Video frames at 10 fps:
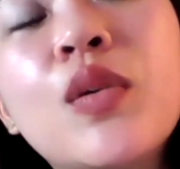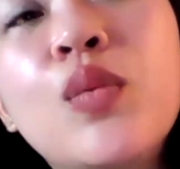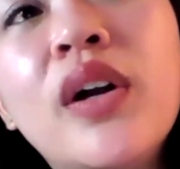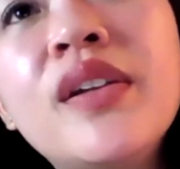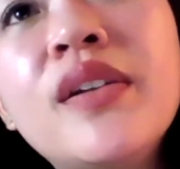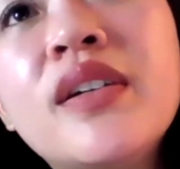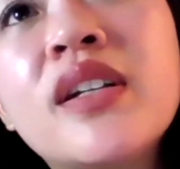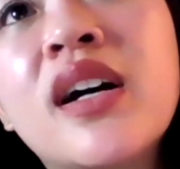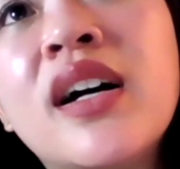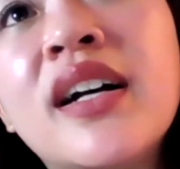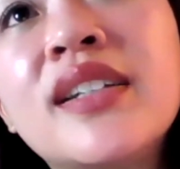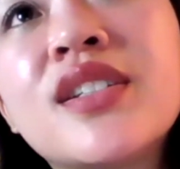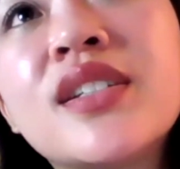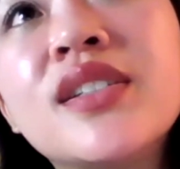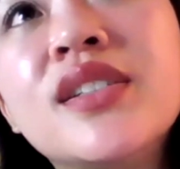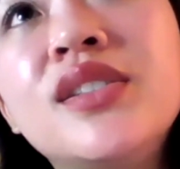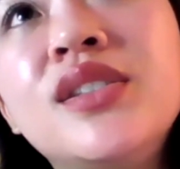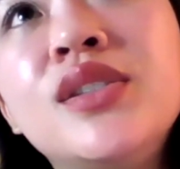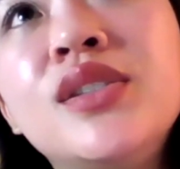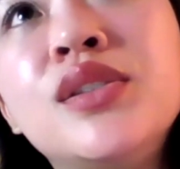whether or not
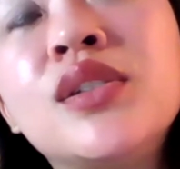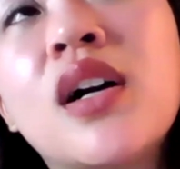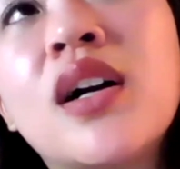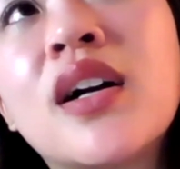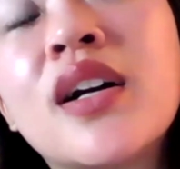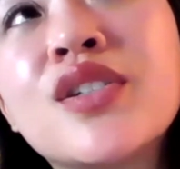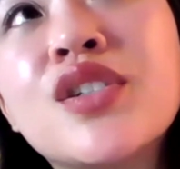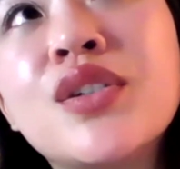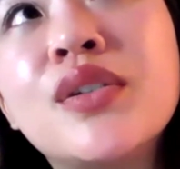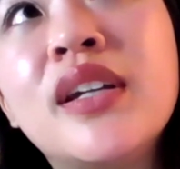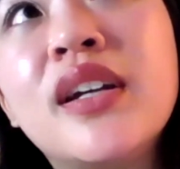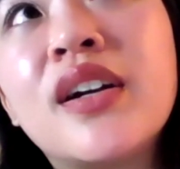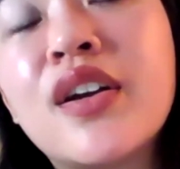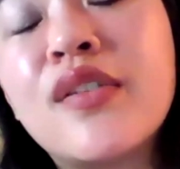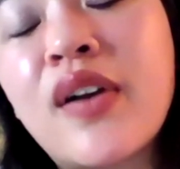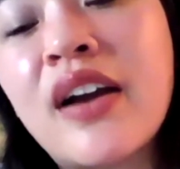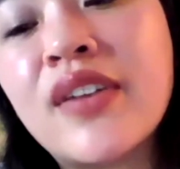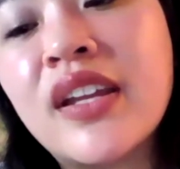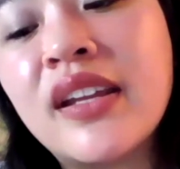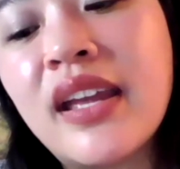you are doing or if
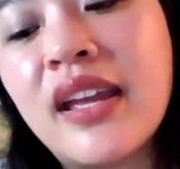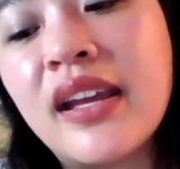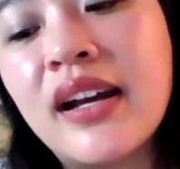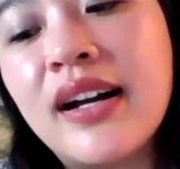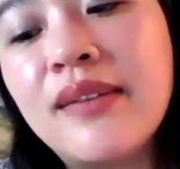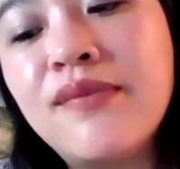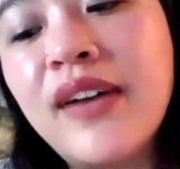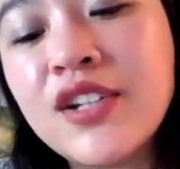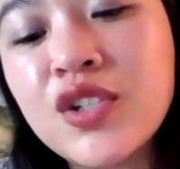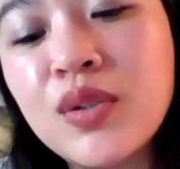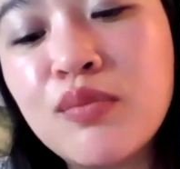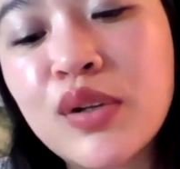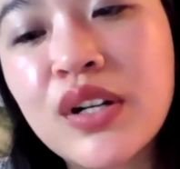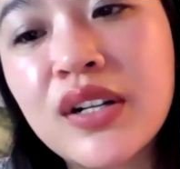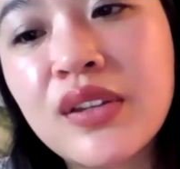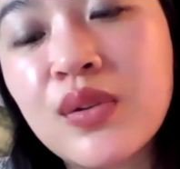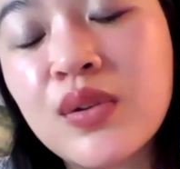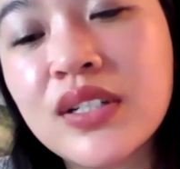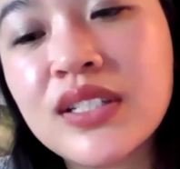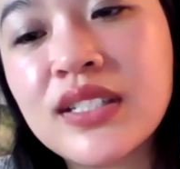having a vaginal birth
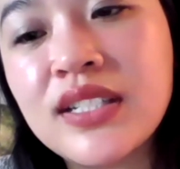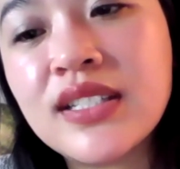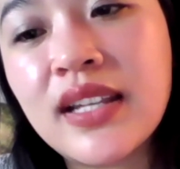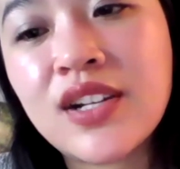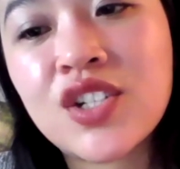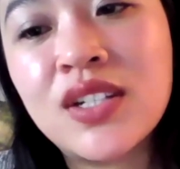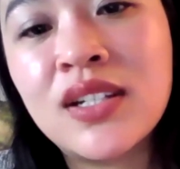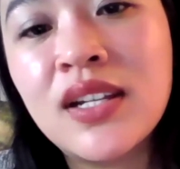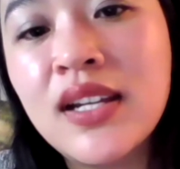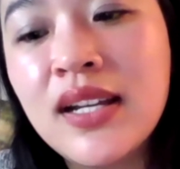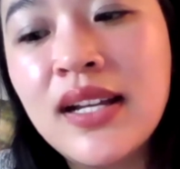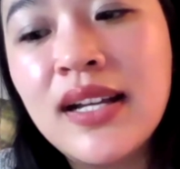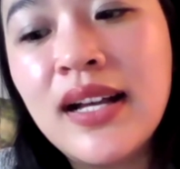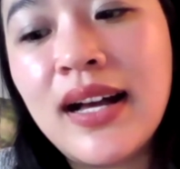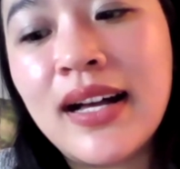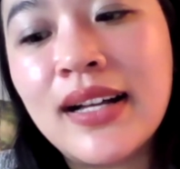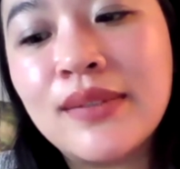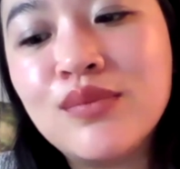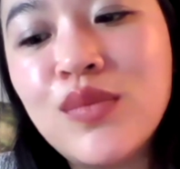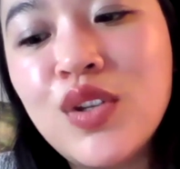or a C-section,
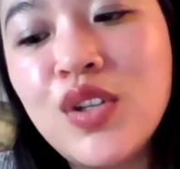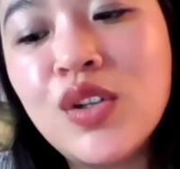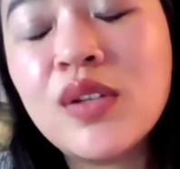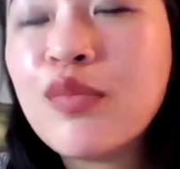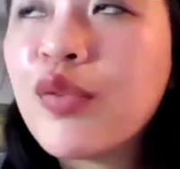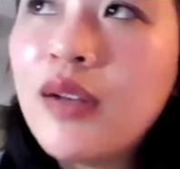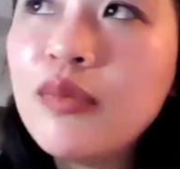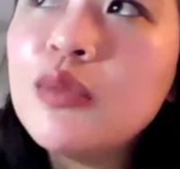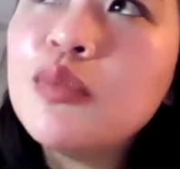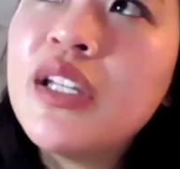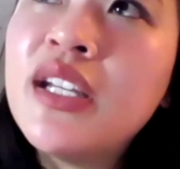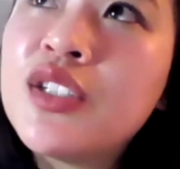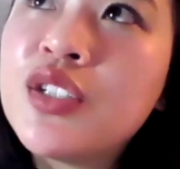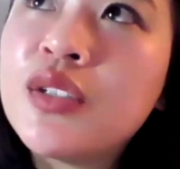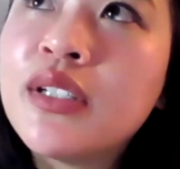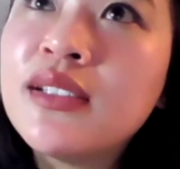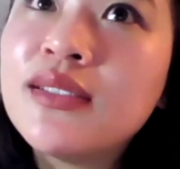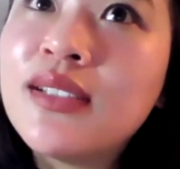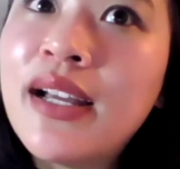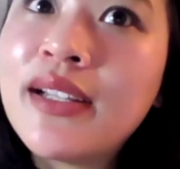you can probably do
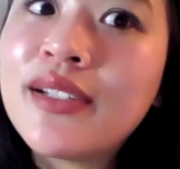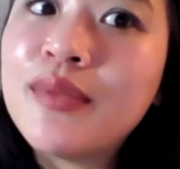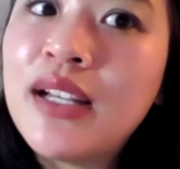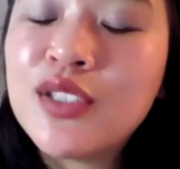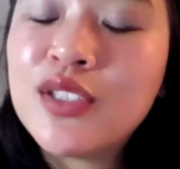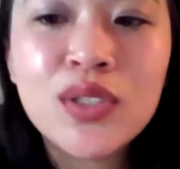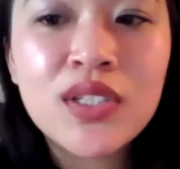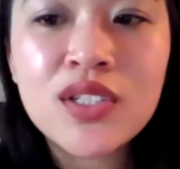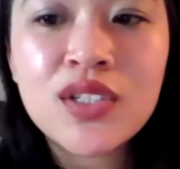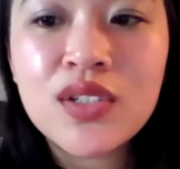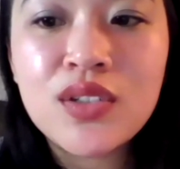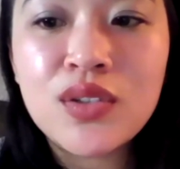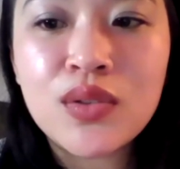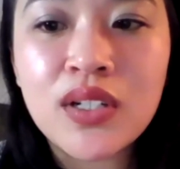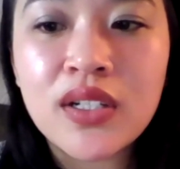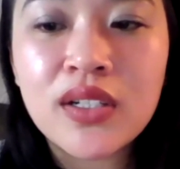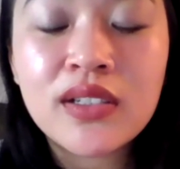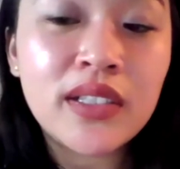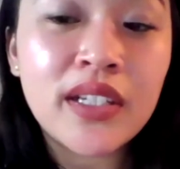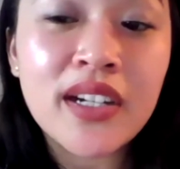it like as soon as you're
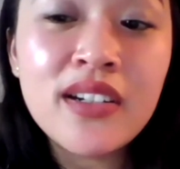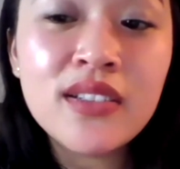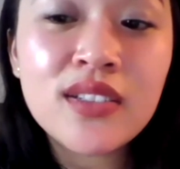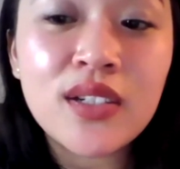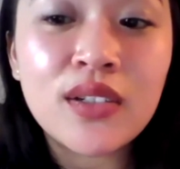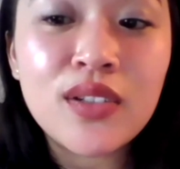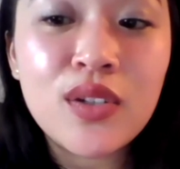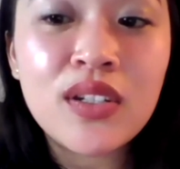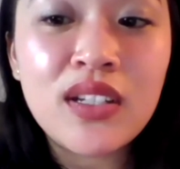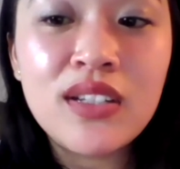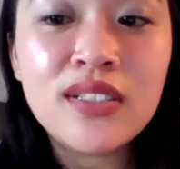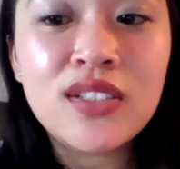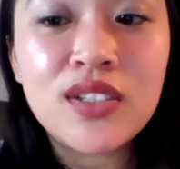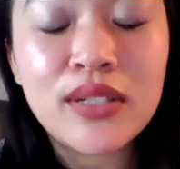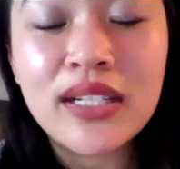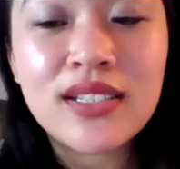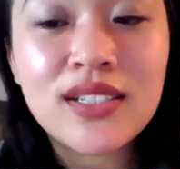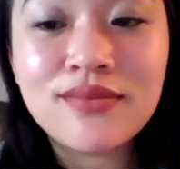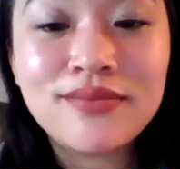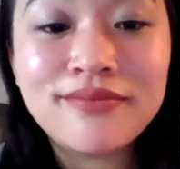cleared. So you can even do
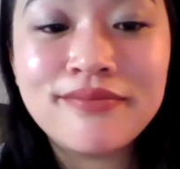it,